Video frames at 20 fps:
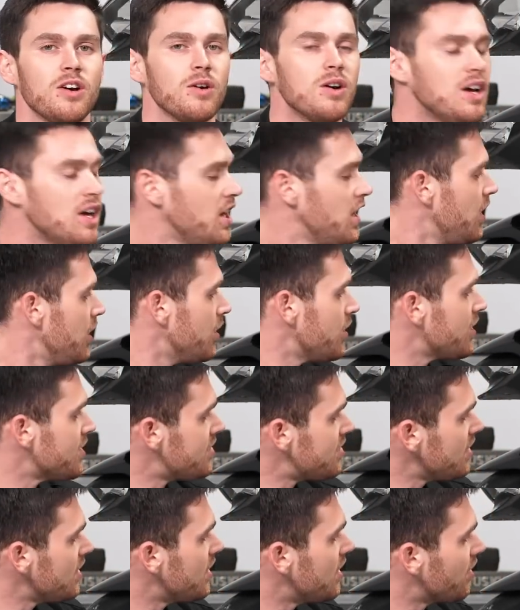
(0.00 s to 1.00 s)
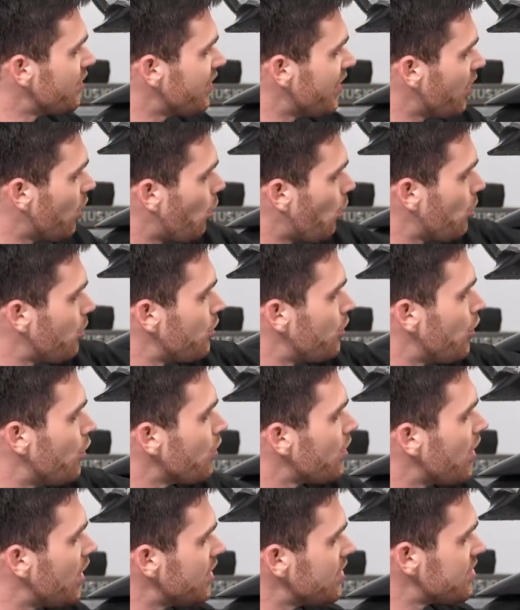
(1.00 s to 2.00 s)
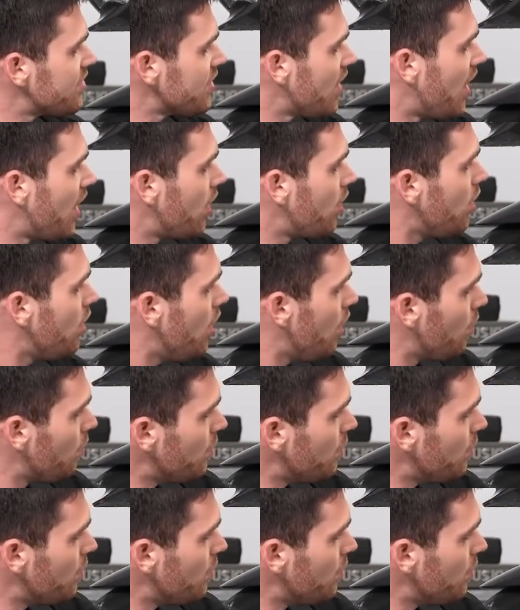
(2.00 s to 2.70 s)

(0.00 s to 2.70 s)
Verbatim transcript: You can see here they are the no-cut style.